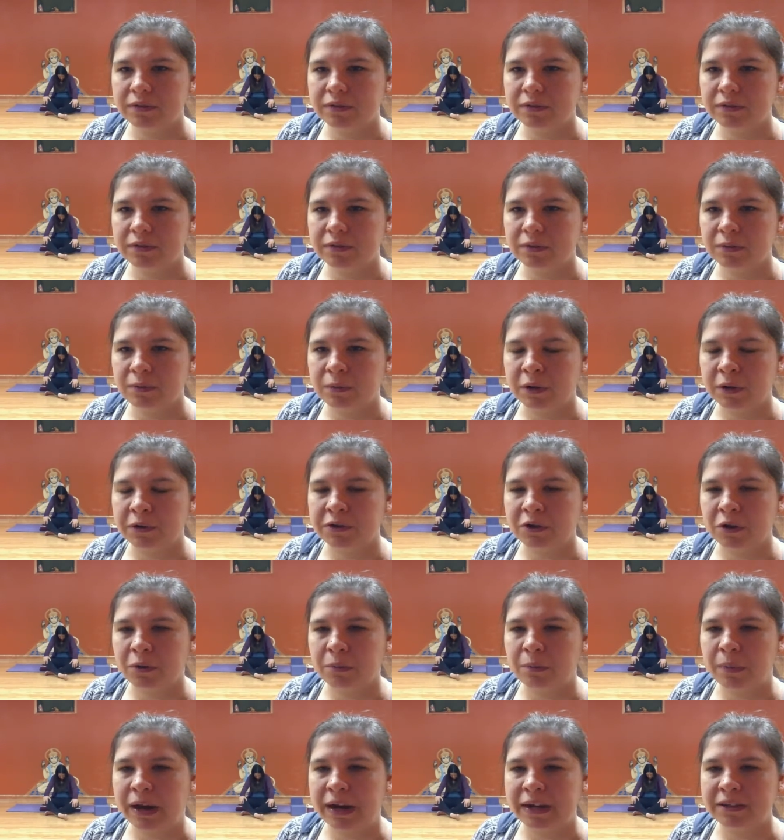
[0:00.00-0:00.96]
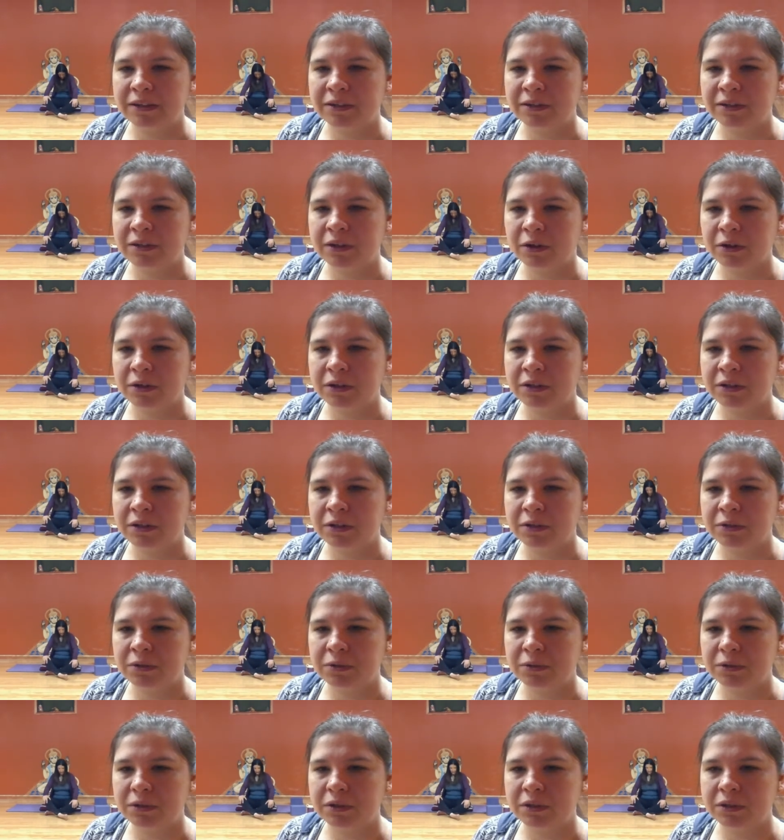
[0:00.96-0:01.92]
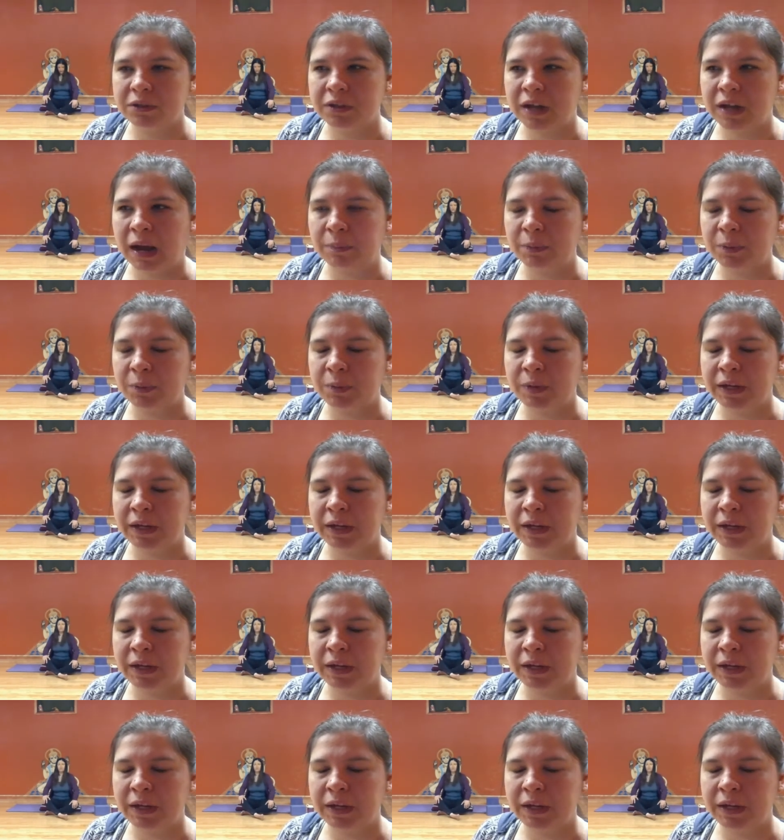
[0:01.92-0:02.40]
Where does our mind start to stop